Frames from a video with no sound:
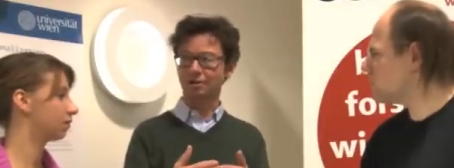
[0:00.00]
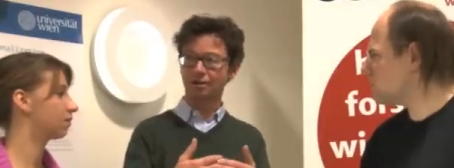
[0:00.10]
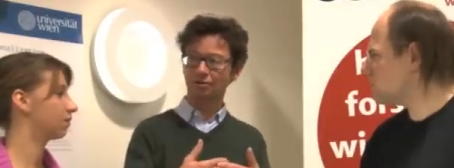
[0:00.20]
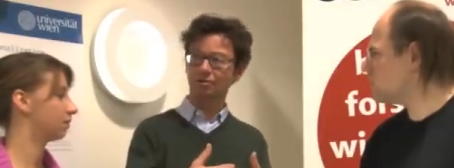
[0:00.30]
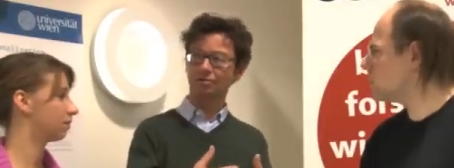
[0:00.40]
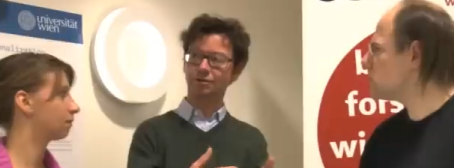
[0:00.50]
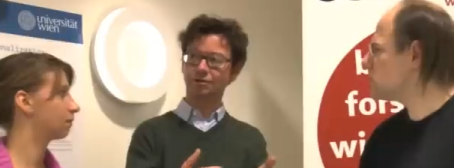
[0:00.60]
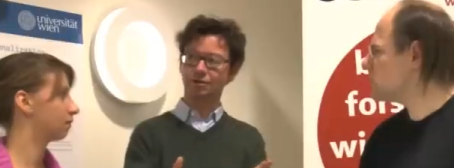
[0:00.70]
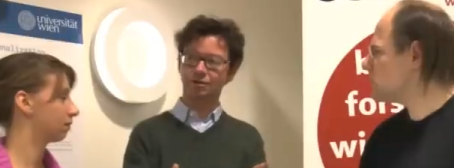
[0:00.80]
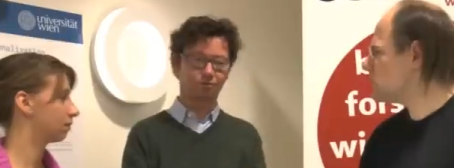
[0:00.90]
Speaker 1: that say, well,
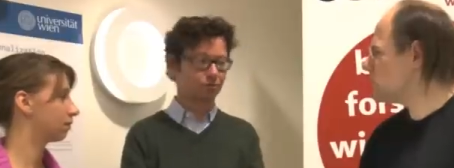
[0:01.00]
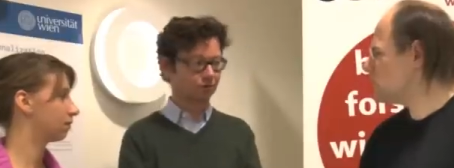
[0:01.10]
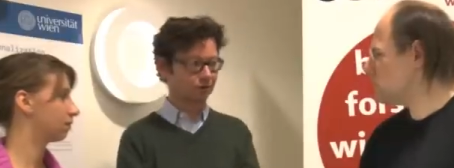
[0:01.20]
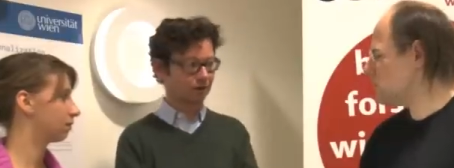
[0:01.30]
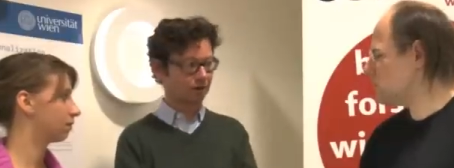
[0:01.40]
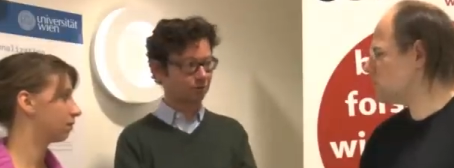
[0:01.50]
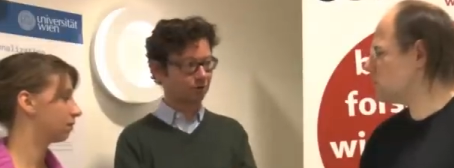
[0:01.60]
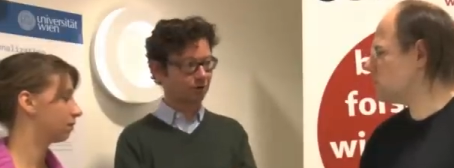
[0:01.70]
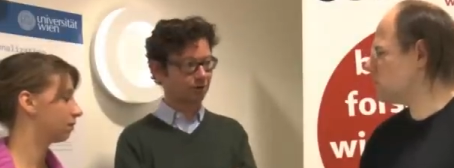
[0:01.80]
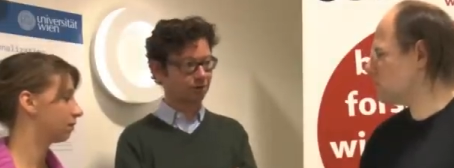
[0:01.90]
this is what our
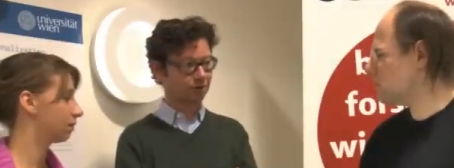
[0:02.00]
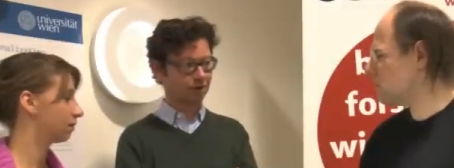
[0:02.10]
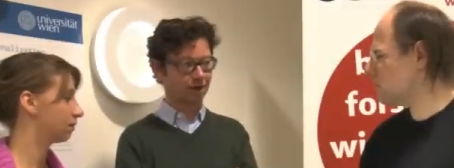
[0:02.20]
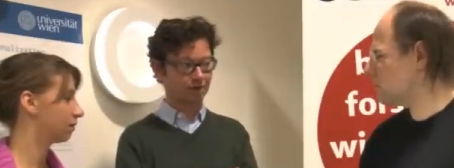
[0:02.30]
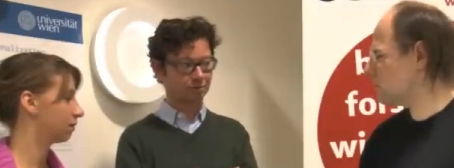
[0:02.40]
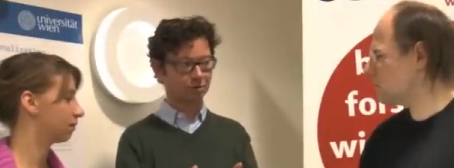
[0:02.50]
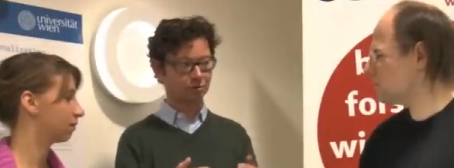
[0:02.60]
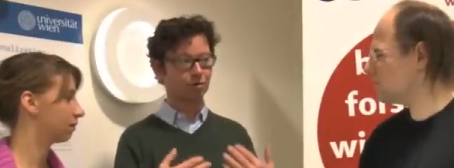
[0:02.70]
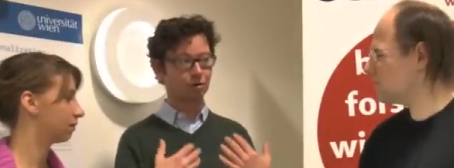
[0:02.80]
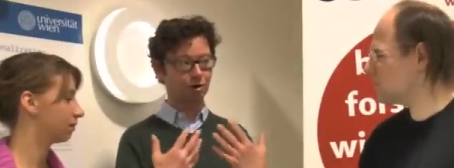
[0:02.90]
program is like, but
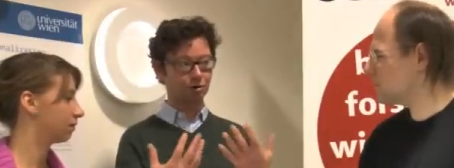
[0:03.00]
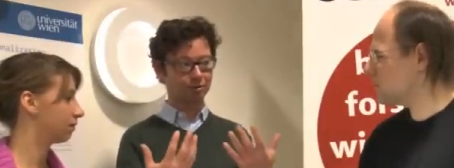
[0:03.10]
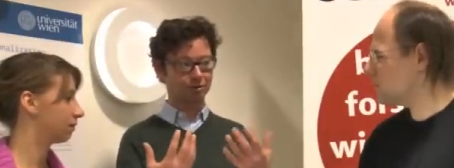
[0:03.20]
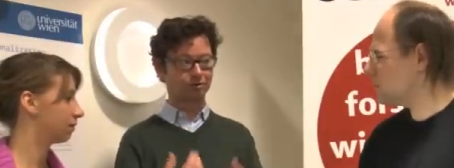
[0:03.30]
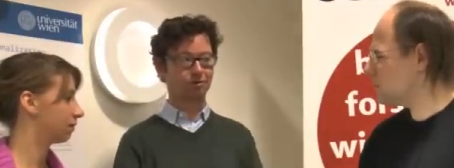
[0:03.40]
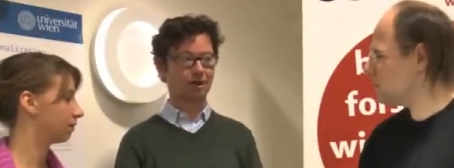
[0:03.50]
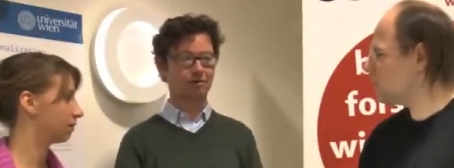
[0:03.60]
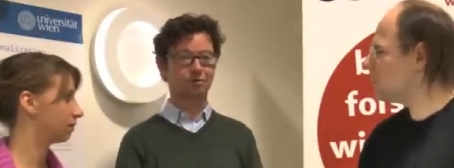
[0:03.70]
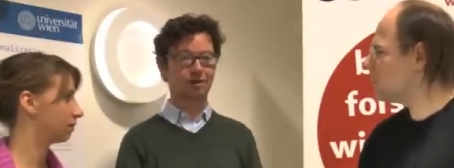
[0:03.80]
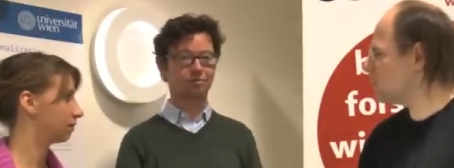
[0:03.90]
more open to the
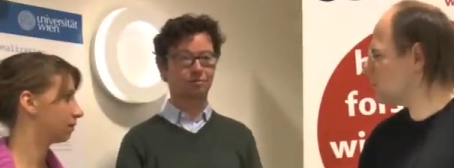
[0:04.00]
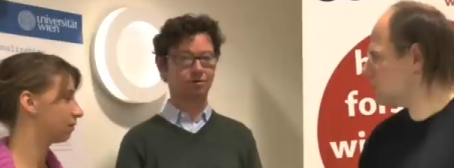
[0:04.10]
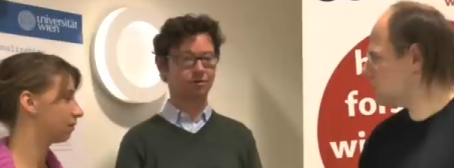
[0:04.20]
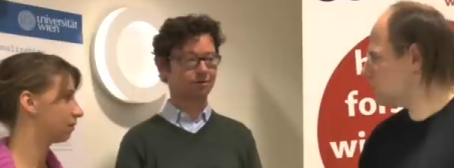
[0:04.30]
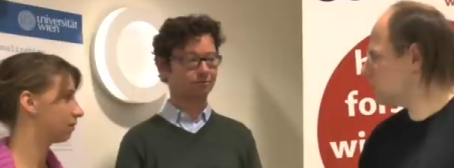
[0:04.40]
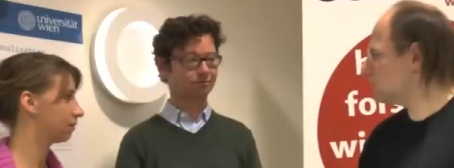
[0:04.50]
outside world.